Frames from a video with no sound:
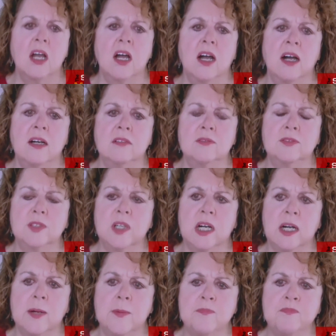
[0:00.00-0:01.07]
of
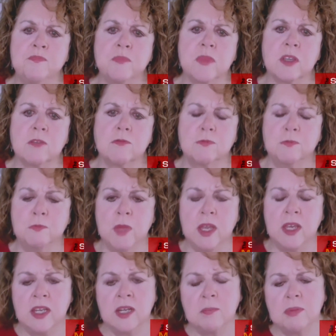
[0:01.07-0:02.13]
um,
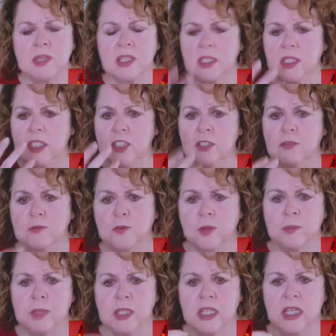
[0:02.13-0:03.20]
inability to
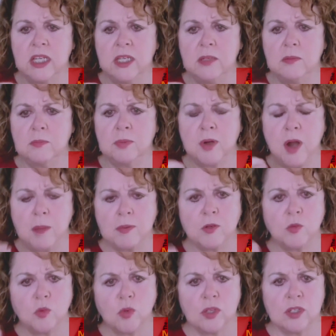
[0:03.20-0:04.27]
formulate proper
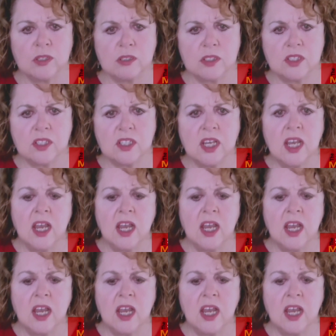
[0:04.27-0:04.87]
words.